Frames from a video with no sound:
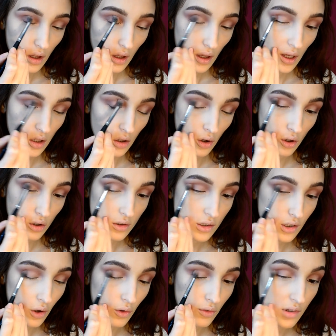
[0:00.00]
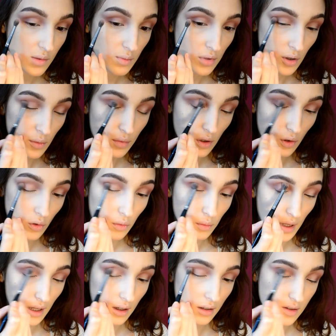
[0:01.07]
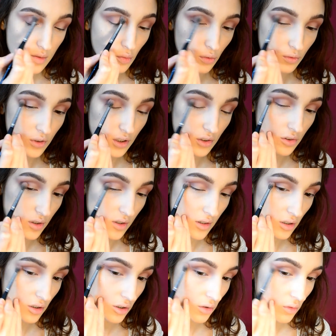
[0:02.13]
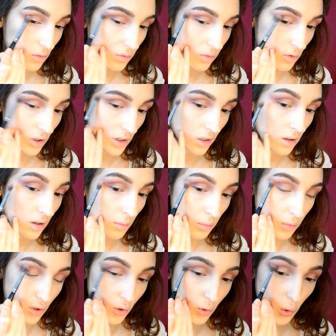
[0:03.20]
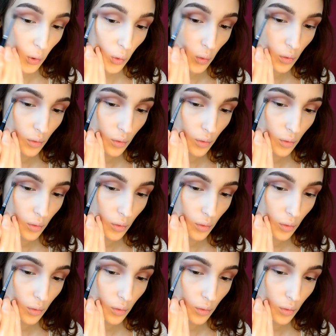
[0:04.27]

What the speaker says: And also this purple will make a smoother transition for the blue.